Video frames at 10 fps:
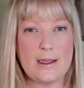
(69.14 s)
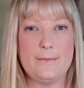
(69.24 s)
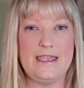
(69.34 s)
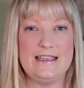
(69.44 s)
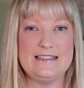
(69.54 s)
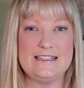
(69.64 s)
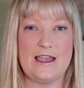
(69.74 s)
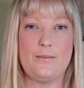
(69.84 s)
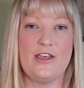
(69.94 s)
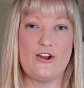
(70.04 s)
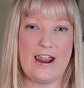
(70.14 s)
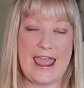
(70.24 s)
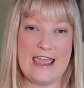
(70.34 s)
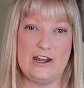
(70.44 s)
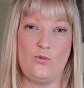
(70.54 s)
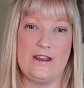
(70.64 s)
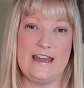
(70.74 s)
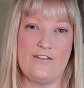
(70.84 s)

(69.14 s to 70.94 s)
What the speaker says: that means a mother hen would